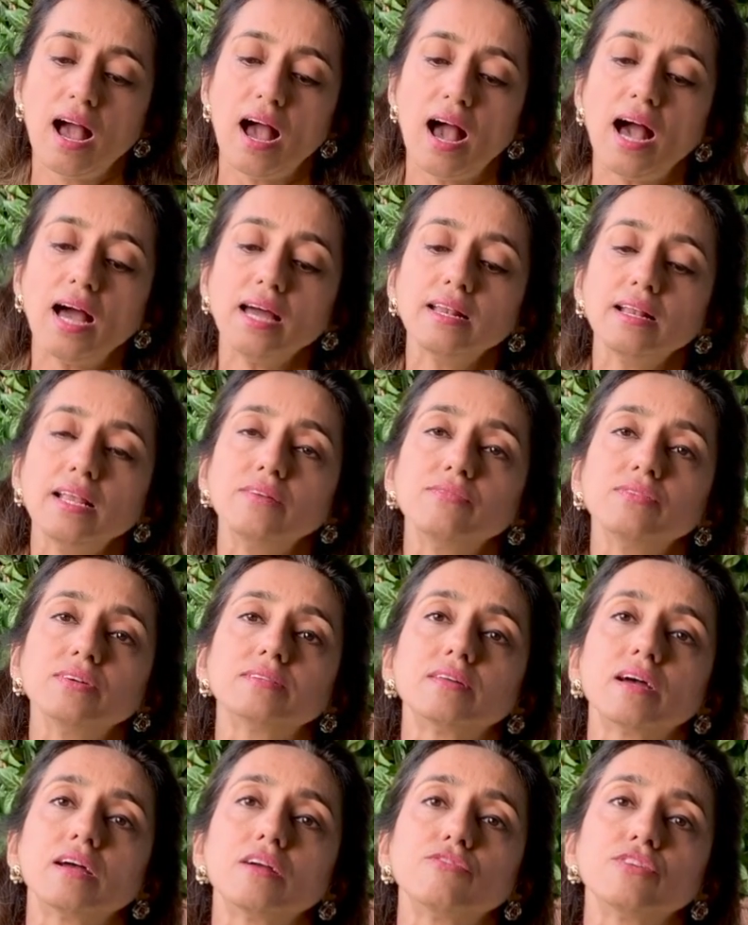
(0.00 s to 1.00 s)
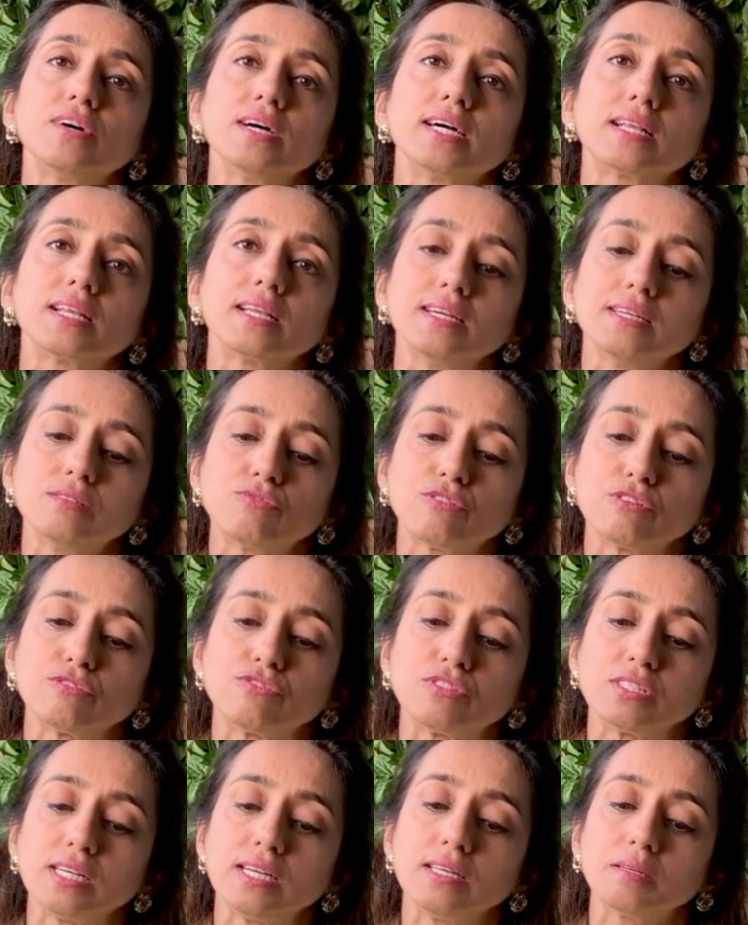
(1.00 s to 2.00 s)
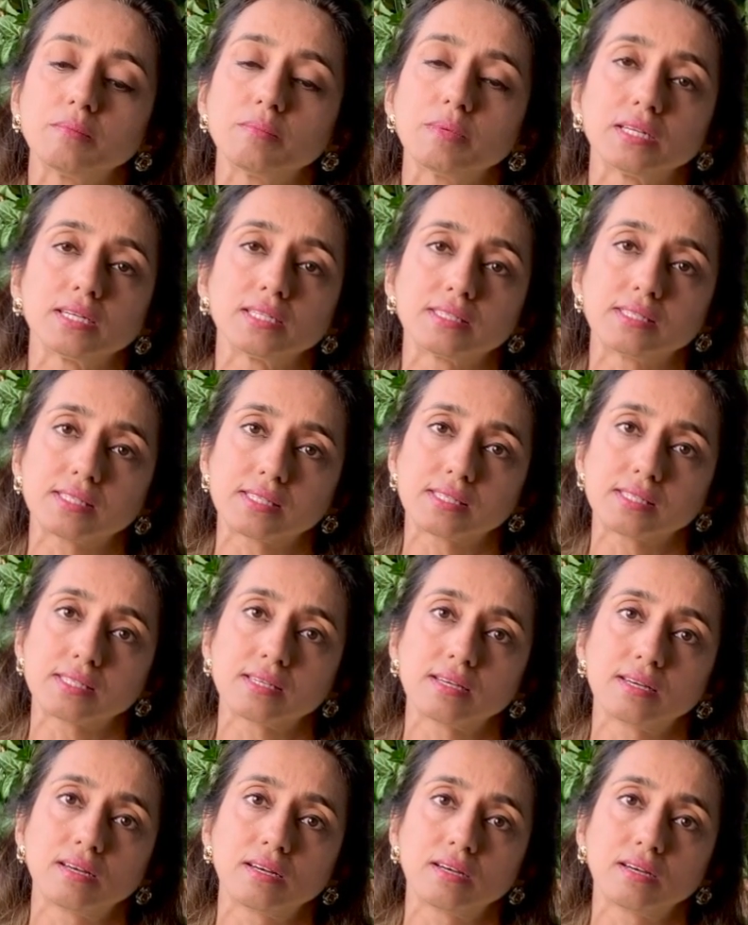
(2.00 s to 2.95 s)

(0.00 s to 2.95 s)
and leave it there for at least 15 minutes.